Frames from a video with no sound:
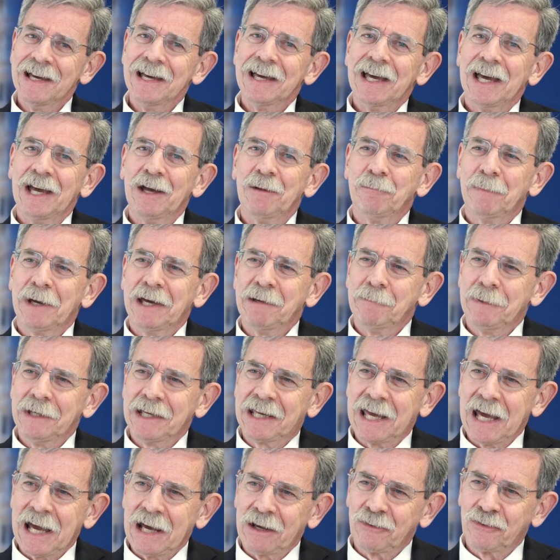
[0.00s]
it may be
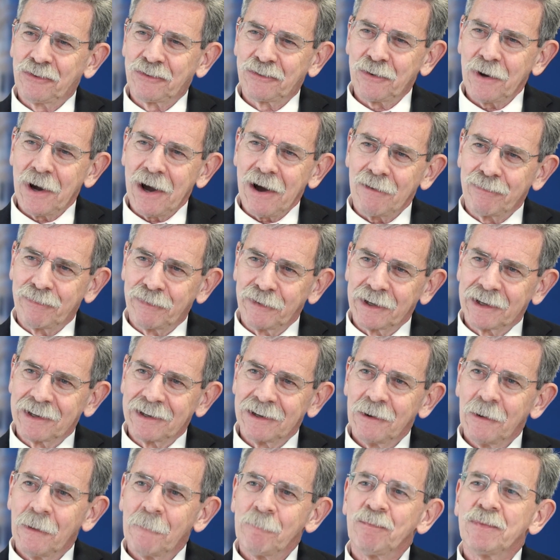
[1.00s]
catastrophic.
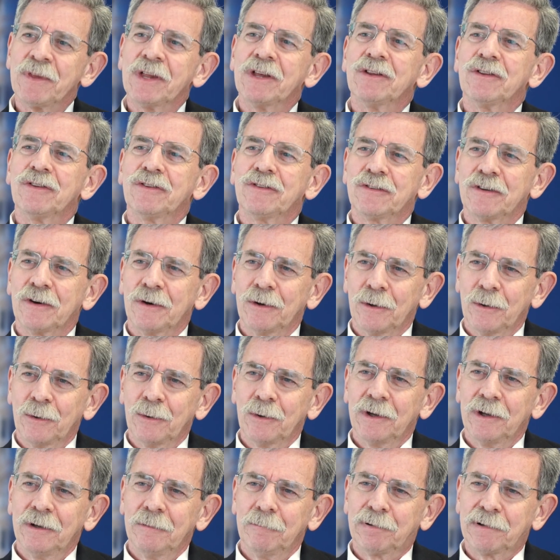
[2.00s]
So
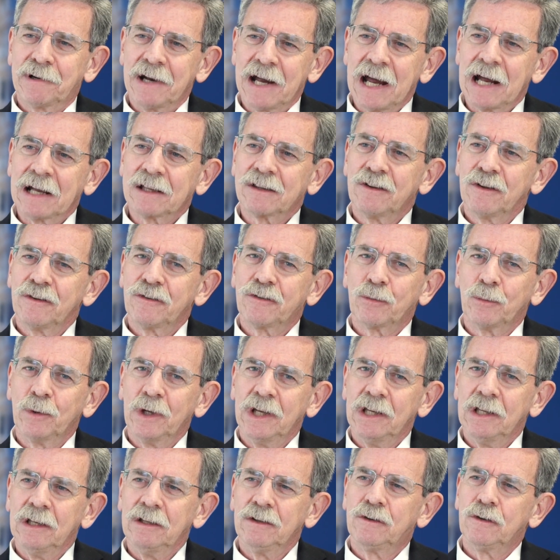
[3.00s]
in practice, we
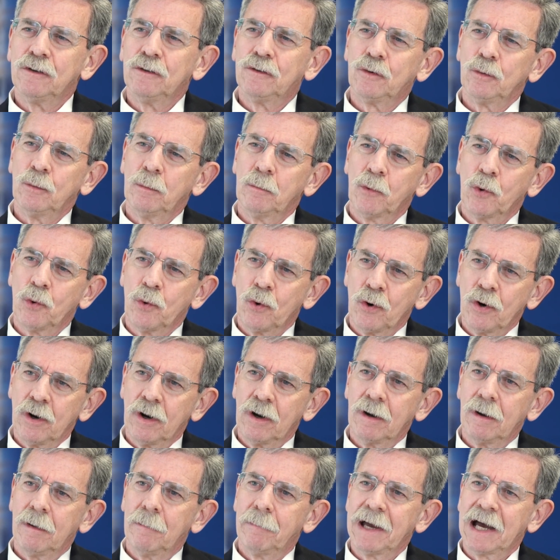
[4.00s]
need to do more
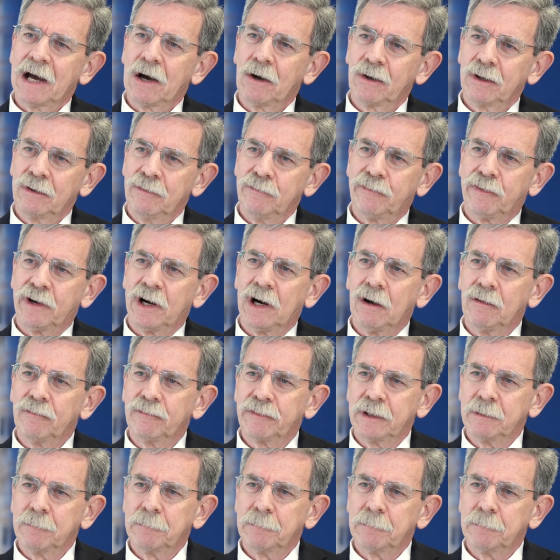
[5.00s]
about involving